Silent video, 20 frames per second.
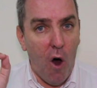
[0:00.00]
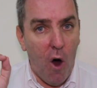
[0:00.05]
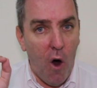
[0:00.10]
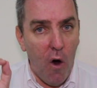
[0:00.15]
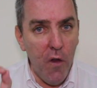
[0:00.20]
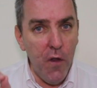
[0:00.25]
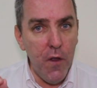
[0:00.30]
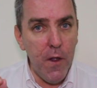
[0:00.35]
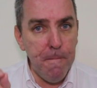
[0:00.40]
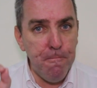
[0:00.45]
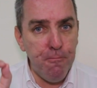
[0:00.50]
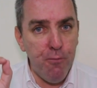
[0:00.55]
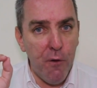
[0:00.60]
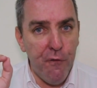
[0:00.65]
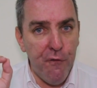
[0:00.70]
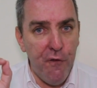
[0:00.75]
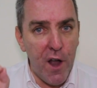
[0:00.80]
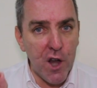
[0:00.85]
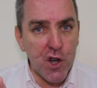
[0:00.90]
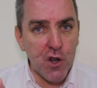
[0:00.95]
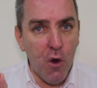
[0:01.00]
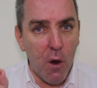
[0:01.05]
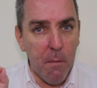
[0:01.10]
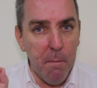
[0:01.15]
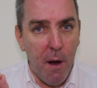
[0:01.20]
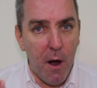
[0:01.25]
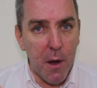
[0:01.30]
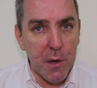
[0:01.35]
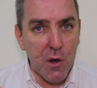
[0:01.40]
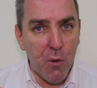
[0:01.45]
On the professional
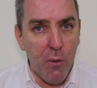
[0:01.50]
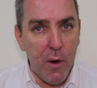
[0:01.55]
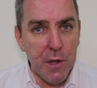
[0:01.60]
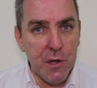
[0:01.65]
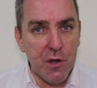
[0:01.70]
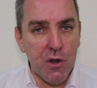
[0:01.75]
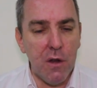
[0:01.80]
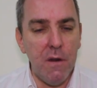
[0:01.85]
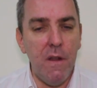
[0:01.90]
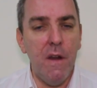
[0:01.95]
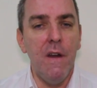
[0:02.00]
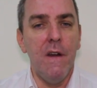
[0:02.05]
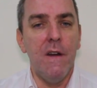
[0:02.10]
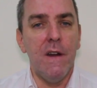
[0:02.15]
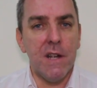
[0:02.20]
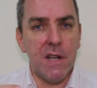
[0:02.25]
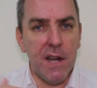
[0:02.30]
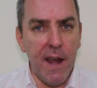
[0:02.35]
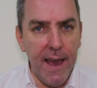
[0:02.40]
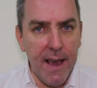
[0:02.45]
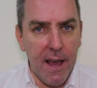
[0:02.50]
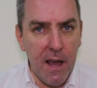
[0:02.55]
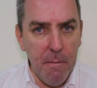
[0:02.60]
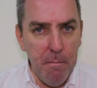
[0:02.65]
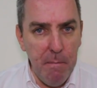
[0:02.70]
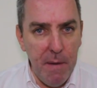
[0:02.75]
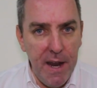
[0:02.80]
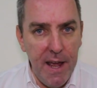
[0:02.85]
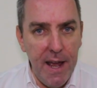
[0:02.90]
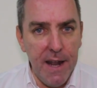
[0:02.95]
marks question, take a
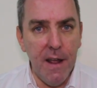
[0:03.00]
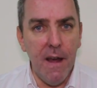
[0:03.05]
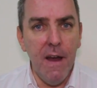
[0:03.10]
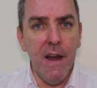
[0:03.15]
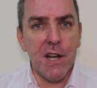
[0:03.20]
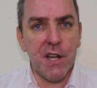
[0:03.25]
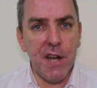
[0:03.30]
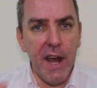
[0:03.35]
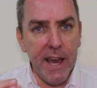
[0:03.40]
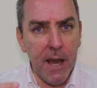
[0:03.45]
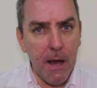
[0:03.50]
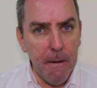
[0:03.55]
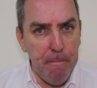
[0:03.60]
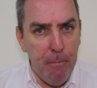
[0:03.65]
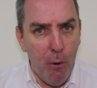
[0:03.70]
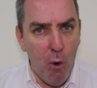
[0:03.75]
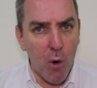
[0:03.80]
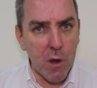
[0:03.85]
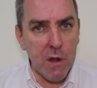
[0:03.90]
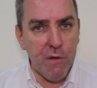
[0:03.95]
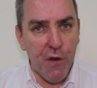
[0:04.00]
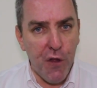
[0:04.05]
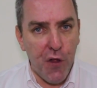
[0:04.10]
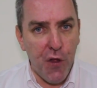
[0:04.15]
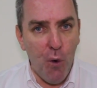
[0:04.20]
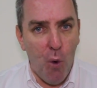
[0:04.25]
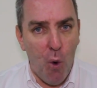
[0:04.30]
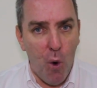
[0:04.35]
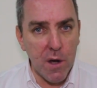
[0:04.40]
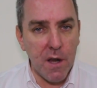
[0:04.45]
minute, take a pause for
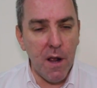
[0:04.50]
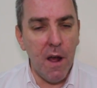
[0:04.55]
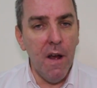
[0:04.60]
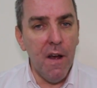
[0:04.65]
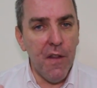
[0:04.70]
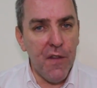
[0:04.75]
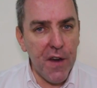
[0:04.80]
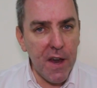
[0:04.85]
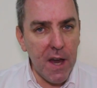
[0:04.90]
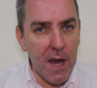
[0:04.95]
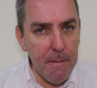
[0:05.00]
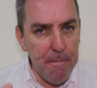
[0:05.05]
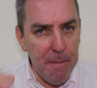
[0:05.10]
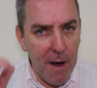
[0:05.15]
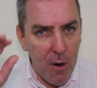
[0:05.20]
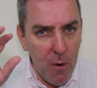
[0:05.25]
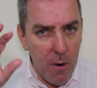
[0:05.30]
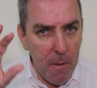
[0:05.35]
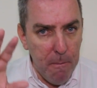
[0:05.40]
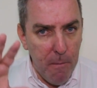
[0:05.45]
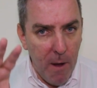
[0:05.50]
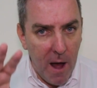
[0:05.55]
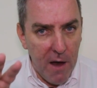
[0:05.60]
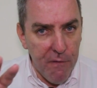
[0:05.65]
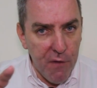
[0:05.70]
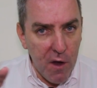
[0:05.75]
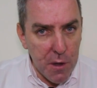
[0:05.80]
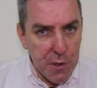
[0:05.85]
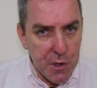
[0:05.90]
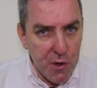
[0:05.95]
thought, think about
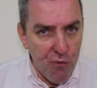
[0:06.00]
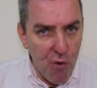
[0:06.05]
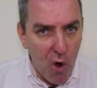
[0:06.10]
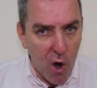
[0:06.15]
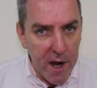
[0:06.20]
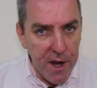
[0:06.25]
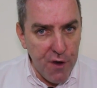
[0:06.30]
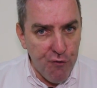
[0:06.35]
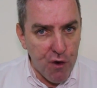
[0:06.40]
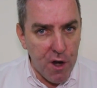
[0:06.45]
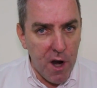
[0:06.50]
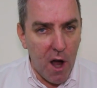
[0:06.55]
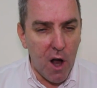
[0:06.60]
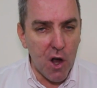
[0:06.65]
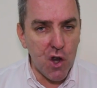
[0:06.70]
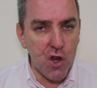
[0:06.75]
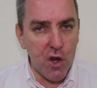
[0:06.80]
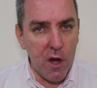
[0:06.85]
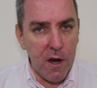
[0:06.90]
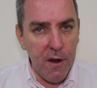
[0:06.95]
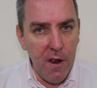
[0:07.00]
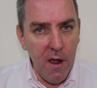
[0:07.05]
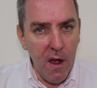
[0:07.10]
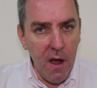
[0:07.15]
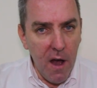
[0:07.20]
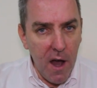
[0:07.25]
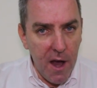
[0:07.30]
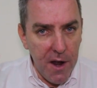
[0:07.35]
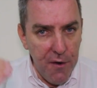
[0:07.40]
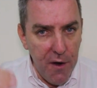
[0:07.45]
having a strong introduction,
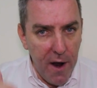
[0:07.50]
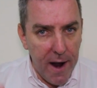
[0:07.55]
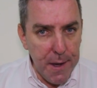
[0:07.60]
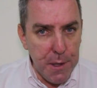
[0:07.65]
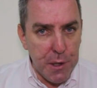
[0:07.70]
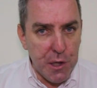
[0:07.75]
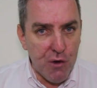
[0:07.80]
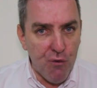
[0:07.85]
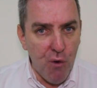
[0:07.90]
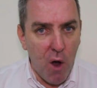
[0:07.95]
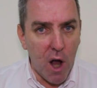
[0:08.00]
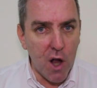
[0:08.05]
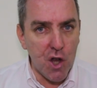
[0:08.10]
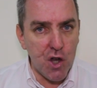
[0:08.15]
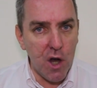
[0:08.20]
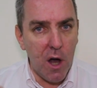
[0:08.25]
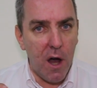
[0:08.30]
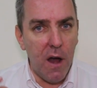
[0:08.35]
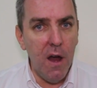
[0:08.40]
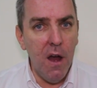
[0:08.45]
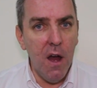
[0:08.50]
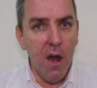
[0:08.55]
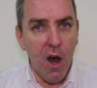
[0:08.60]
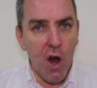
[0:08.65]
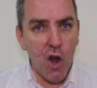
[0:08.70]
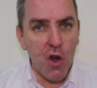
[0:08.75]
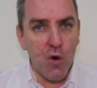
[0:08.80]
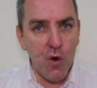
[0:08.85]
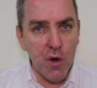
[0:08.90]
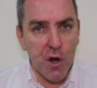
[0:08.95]
a nice structure,
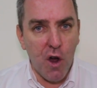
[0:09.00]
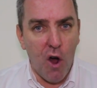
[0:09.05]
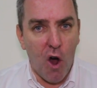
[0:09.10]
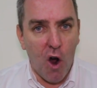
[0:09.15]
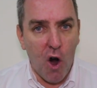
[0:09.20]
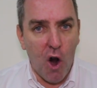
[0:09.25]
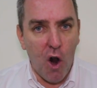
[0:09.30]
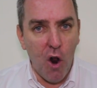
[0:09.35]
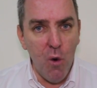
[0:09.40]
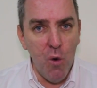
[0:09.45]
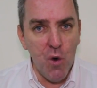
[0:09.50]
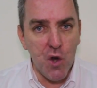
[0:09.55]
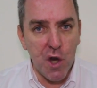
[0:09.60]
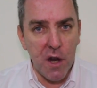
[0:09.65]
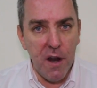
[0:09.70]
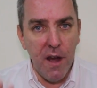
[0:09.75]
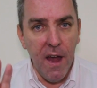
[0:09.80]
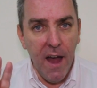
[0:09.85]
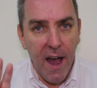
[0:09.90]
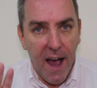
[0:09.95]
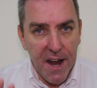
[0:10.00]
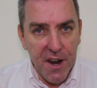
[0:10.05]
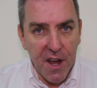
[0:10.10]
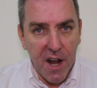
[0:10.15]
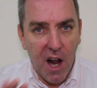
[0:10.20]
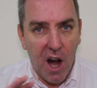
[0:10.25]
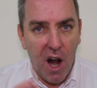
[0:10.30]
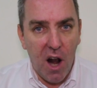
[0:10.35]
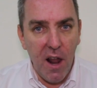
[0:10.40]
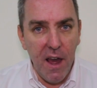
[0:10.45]
a good conclusion, and
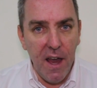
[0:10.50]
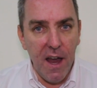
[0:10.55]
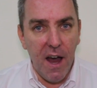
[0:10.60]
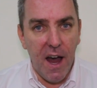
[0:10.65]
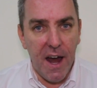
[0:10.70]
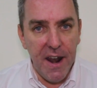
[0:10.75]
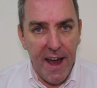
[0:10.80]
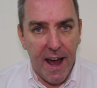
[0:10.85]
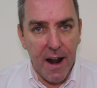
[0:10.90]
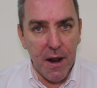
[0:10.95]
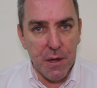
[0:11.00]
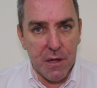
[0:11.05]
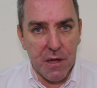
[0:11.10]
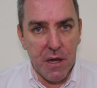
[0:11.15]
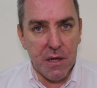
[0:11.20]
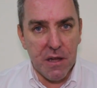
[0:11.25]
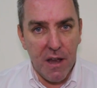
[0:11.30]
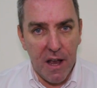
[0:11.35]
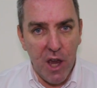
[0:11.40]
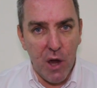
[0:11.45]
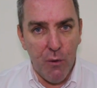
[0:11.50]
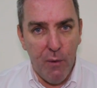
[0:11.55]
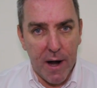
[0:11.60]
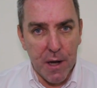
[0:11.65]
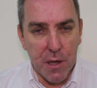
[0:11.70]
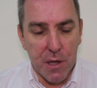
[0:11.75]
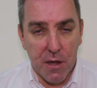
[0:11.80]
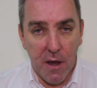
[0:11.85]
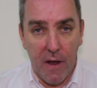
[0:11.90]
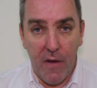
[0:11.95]
a clear analysis in your
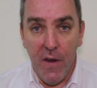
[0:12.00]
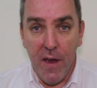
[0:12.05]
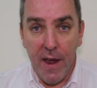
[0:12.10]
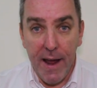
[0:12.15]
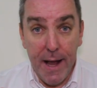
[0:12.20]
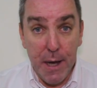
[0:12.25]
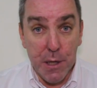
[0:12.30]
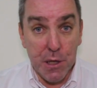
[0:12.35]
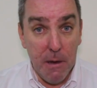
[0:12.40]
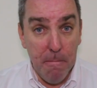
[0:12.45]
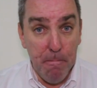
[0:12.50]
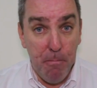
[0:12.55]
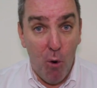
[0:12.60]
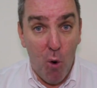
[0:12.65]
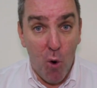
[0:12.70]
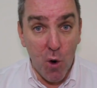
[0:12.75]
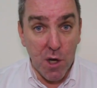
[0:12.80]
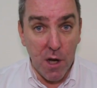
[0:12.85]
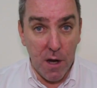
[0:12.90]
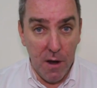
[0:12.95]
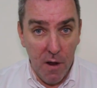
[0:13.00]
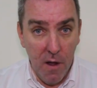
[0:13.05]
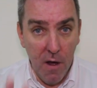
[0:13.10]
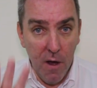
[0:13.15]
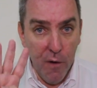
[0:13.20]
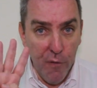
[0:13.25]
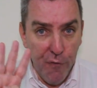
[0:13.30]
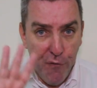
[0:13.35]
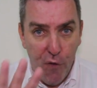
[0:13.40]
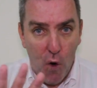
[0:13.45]
answer. It's important.
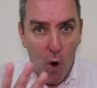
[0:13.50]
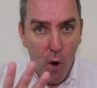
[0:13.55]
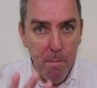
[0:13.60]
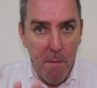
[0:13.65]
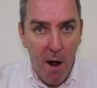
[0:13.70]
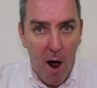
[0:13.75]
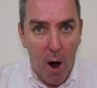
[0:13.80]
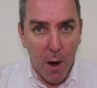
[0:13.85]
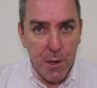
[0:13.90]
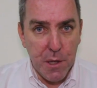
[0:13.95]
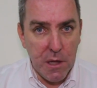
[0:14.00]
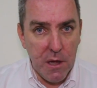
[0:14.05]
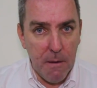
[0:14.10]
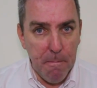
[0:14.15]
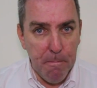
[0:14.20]
4 marks is